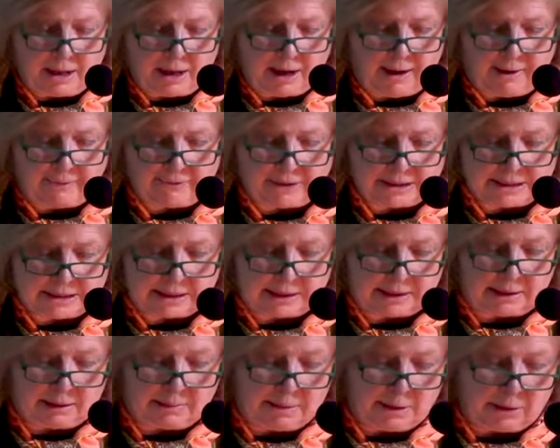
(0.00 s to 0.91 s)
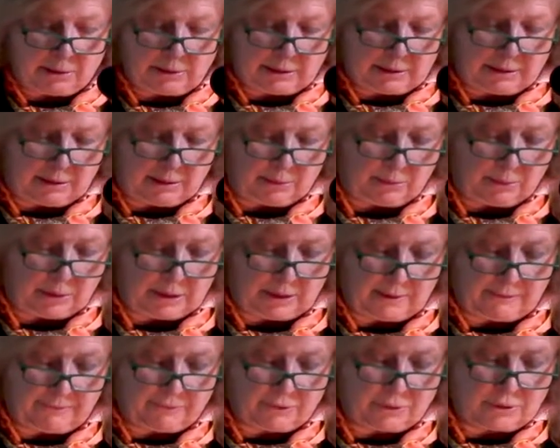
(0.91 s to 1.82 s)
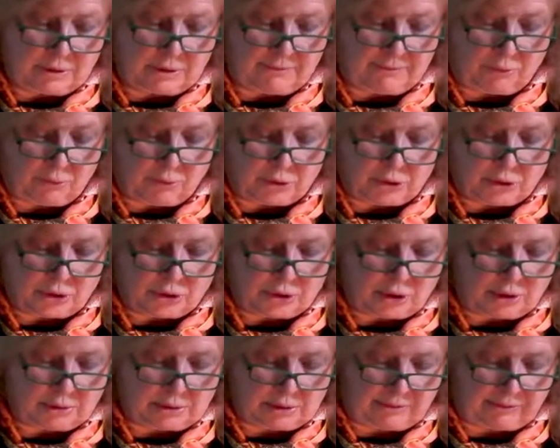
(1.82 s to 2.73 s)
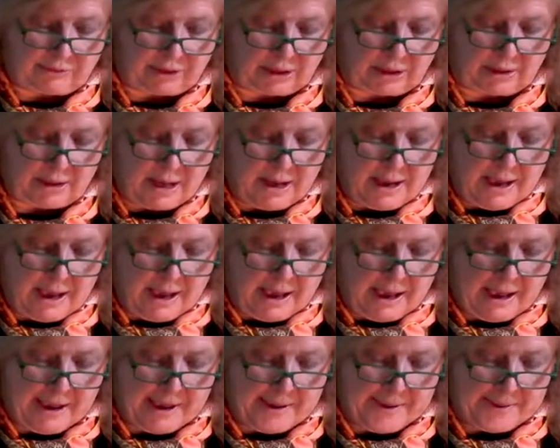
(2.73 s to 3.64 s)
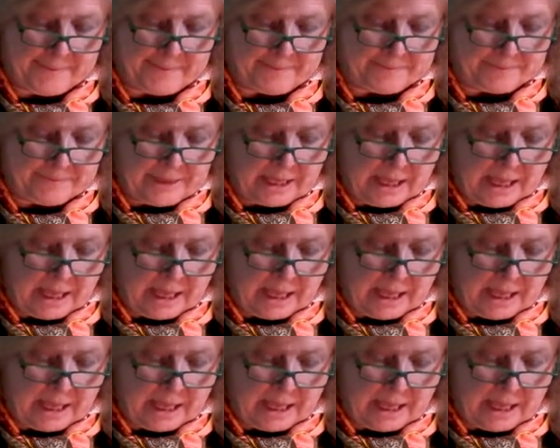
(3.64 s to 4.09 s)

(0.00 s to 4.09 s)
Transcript: obviously Napoleon wouldn't have divorced Josephine. Um,